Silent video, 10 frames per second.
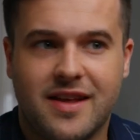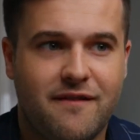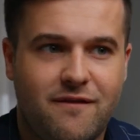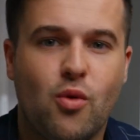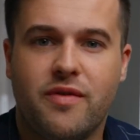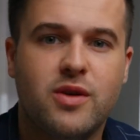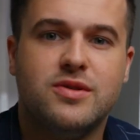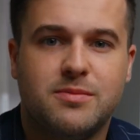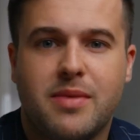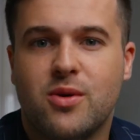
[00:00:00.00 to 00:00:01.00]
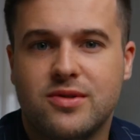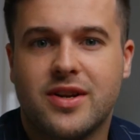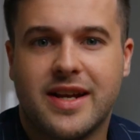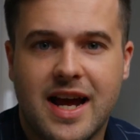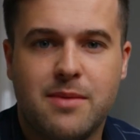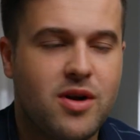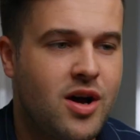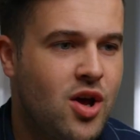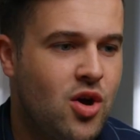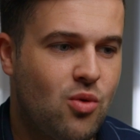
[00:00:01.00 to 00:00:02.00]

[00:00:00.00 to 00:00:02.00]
like £4,000 on a camera,